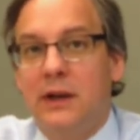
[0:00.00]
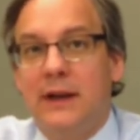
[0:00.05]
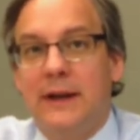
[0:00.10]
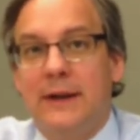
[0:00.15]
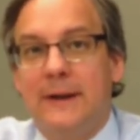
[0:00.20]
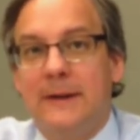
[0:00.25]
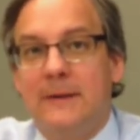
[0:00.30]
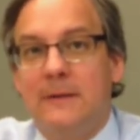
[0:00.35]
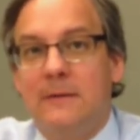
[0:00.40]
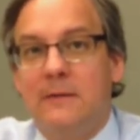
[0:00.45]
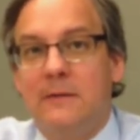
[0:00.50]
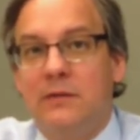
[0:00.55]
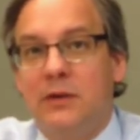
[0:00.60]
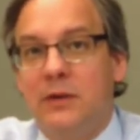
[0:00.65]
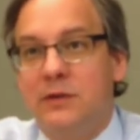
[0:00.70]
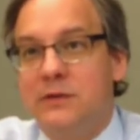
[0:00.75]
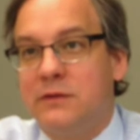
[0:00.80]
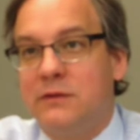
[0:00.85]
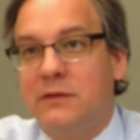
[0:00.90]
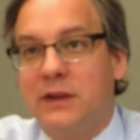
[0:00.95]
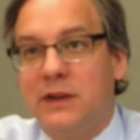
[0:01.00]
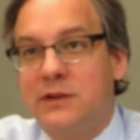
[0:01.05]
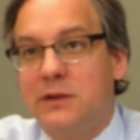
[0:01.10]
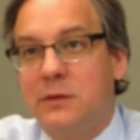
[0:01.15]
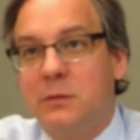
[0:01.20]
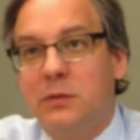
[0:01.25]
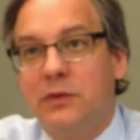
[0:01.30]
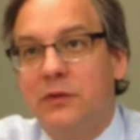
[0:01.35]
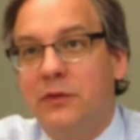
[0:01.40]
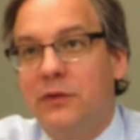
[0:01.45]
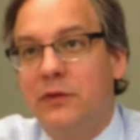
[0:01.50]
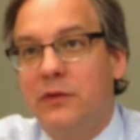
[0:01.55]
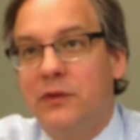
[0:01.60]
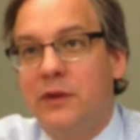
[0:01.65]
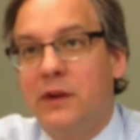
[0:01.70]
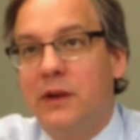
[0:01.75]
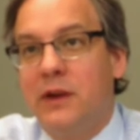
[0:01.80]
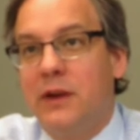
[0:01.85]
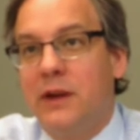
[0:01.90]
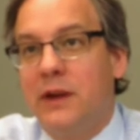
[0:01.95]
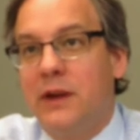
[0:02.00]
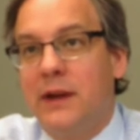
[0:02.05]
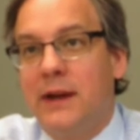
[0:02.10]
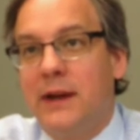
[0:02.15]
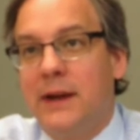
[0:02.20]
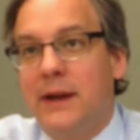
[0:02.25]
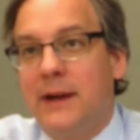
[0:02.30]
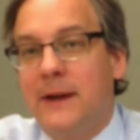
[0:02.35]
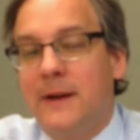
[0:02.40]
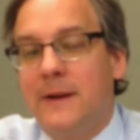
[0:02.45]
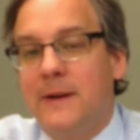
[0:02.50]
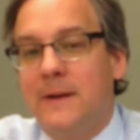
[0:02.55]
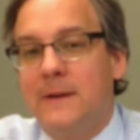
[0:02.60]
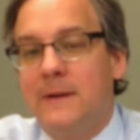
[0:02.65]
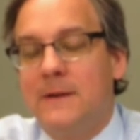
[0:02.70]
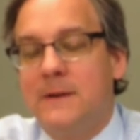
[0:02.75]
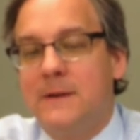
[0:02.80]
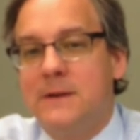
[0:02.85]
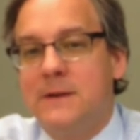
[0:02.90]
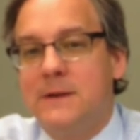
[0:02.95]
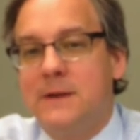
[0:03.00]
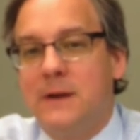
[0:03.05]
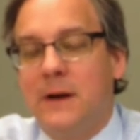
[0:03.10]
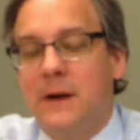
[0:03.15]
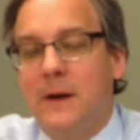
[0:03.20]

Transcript: and frozen vegetables and